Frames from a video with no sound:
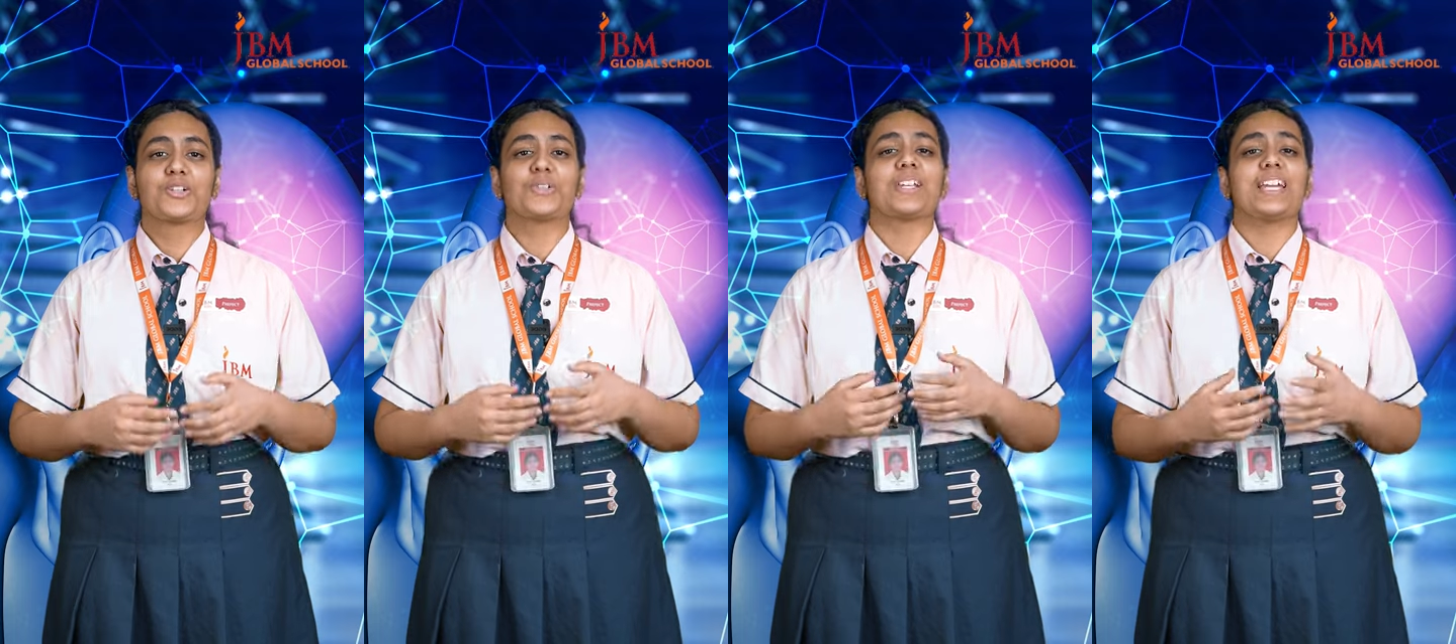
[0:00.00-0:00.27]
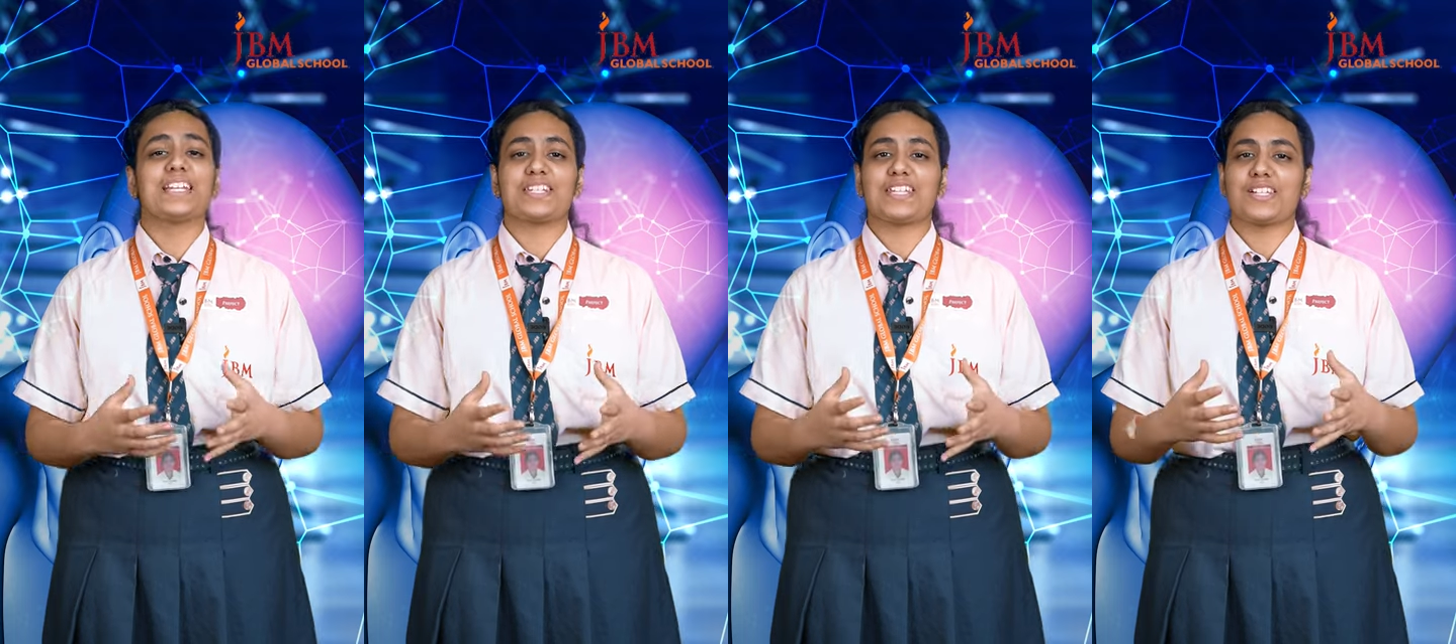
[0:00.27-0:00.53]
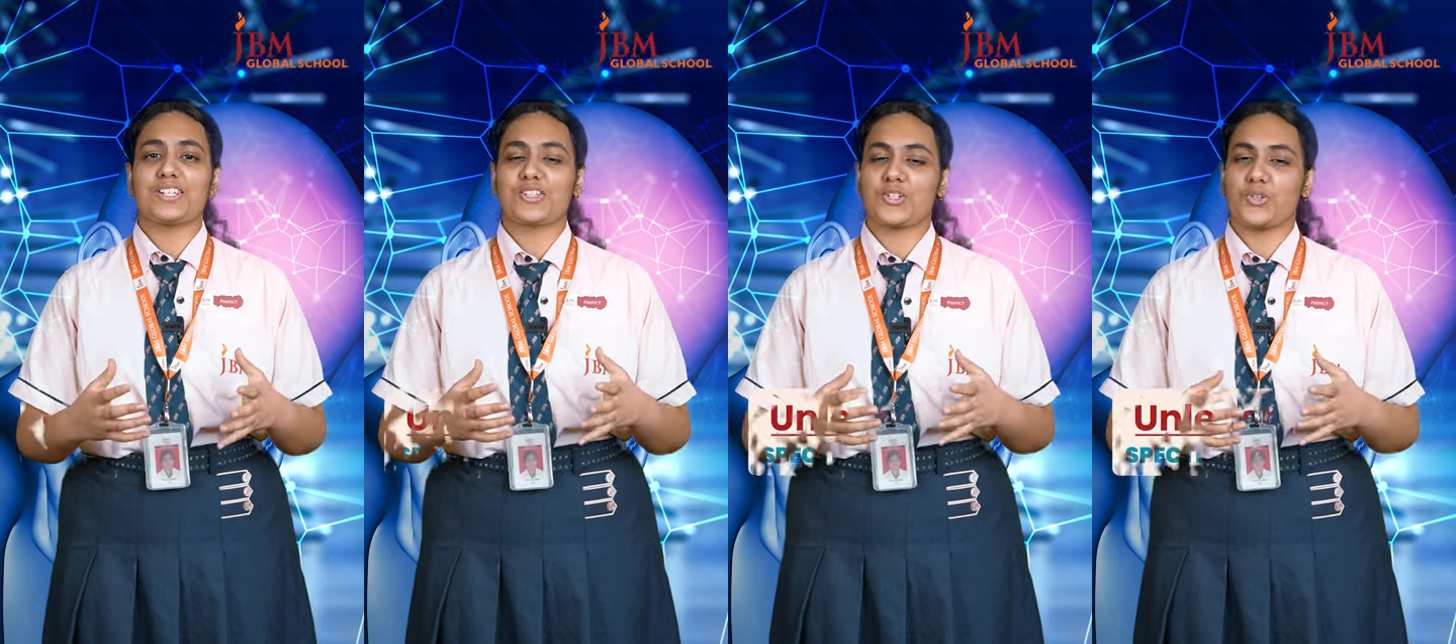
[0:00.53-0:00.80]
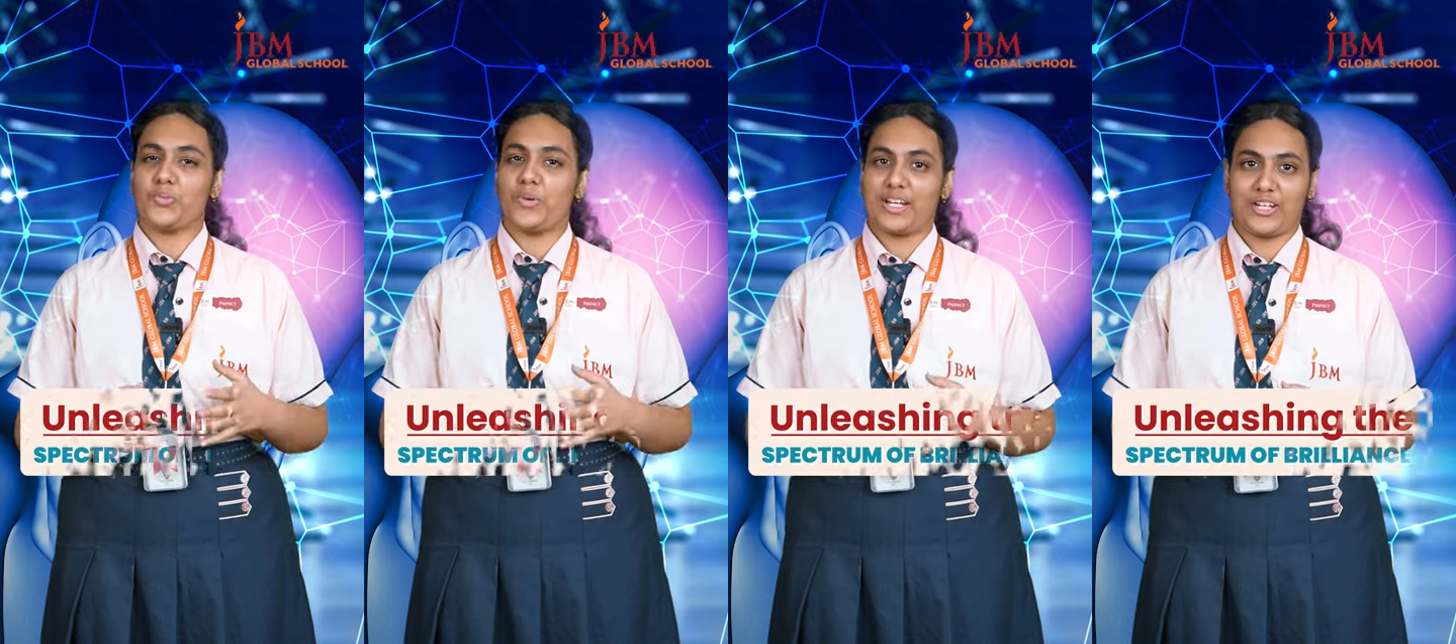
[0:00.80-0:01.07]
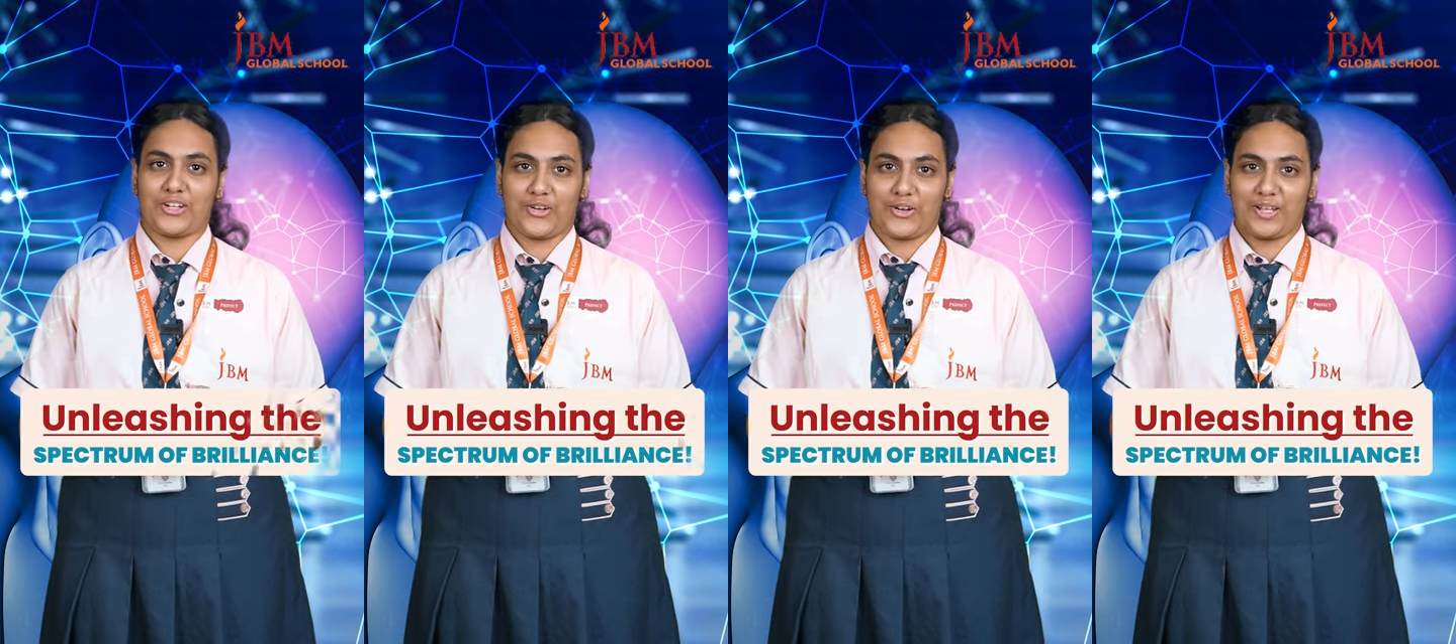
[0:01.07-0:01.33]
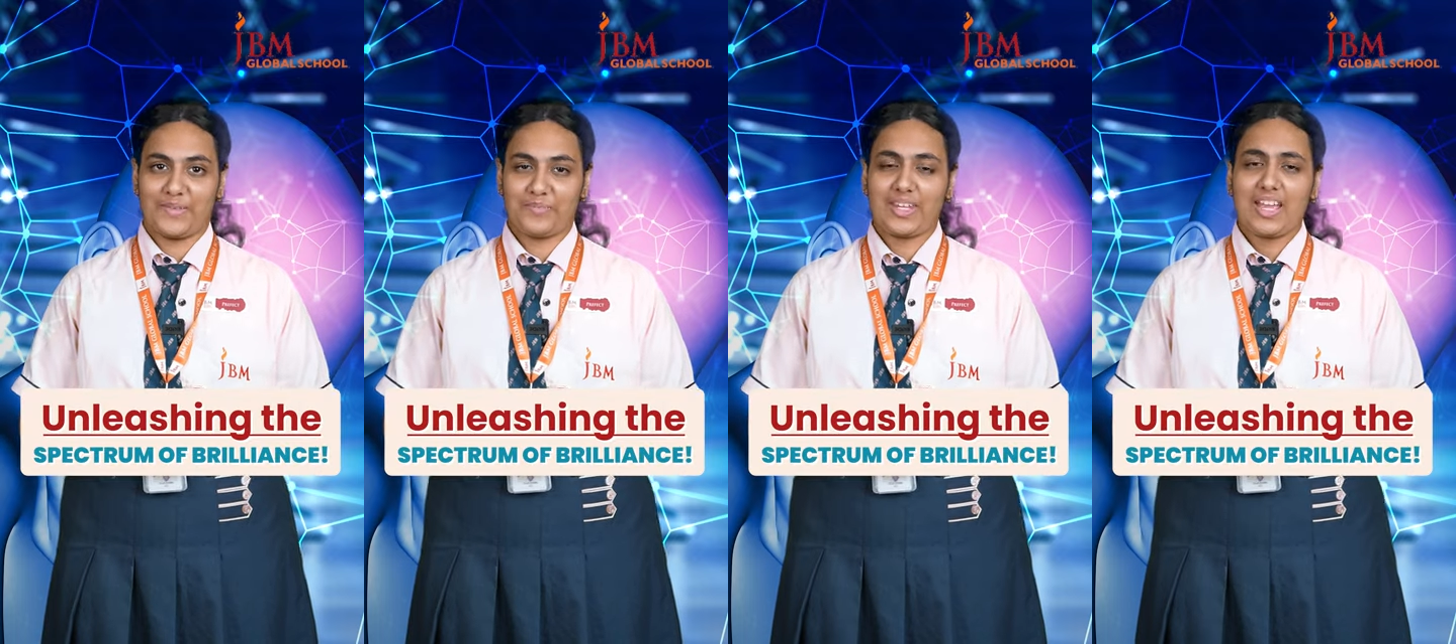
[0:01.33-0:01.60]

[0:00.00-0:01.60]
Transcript: Greetings to one and all.